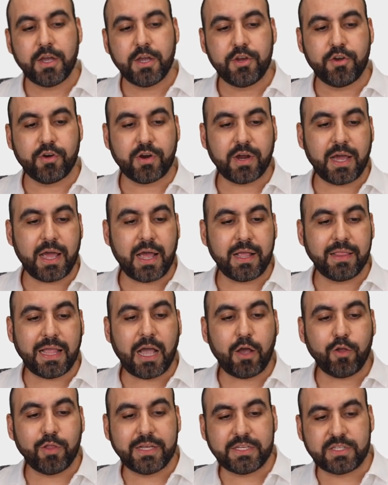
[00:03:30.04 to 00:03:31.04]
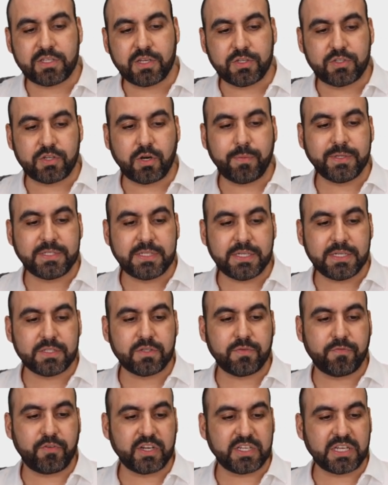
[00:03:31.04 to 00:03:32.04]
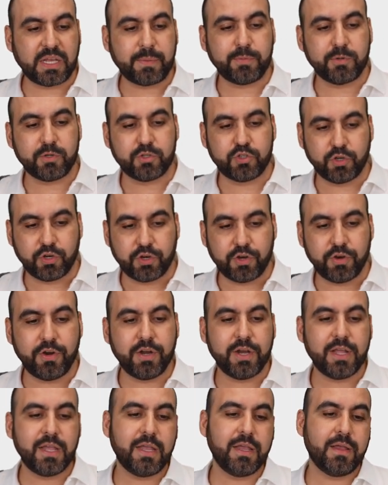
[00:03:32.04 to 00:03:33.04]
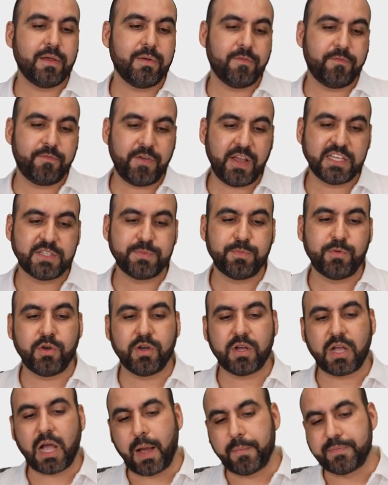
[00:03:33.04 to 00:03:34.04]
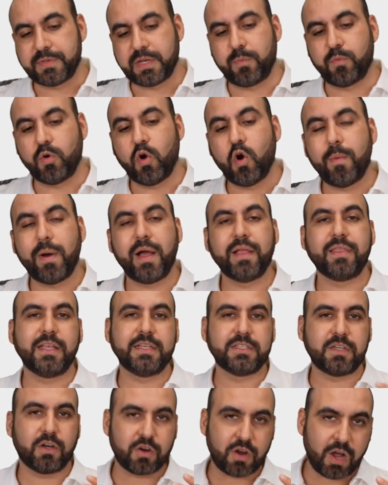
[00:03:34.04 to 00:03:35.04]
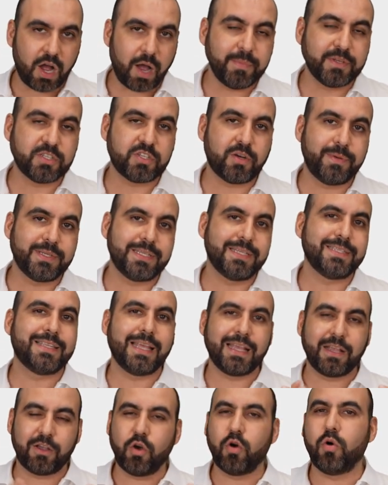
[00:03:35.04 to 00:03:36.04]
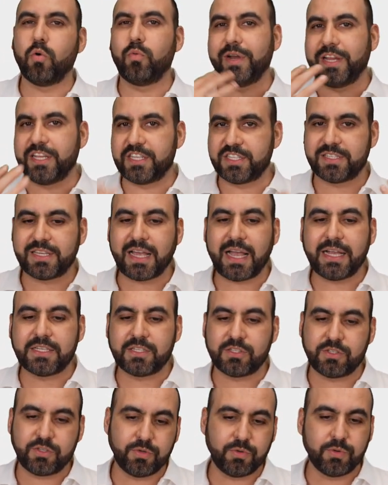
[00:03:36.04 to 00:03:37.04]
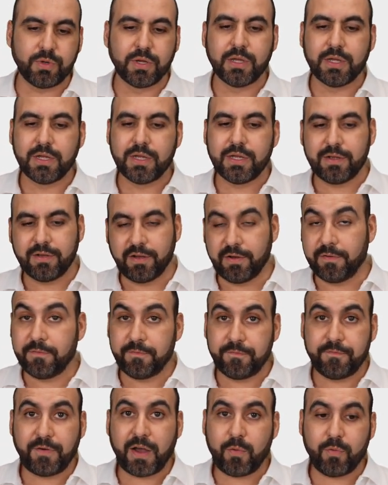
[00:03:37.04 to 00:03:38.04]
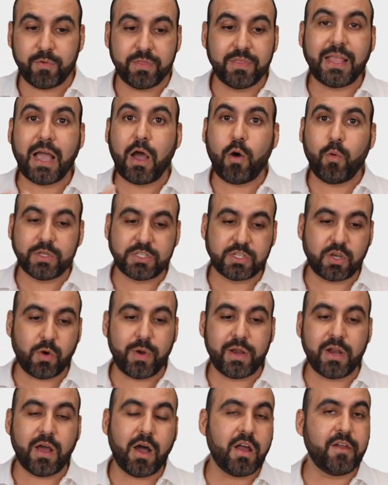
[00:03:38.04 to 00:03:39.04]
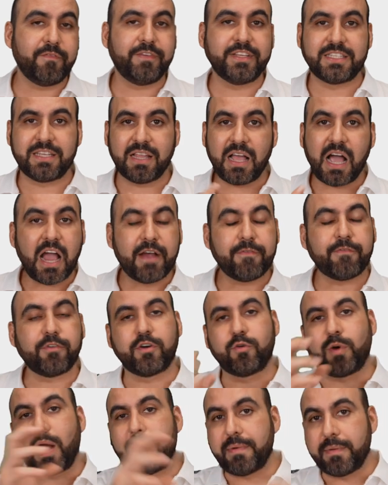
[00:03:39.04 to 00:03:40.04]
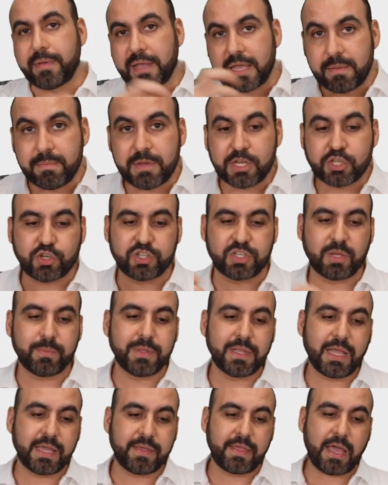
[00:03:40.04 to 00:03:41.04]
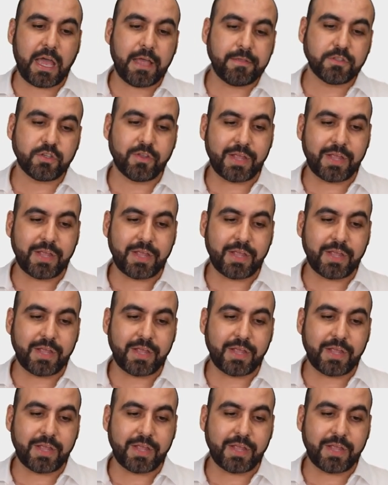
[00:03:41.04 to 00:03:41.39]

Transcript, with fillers: You have got allow list services, for example, Sucuri, Facebook, Uptime Robot. These are common services that go reach sites to uh, find out what's going on, if it's live or grab an image or something like that.